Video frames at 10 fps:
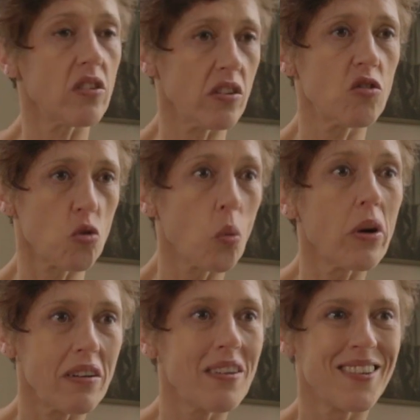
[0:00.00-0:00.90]

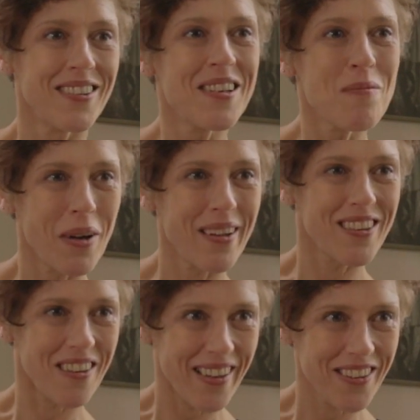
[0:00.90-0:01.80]
destroyed by
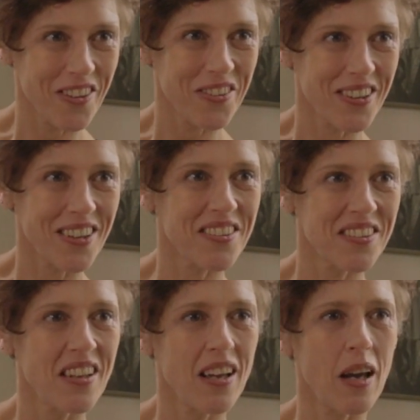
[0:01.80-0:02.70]
the diagnosis.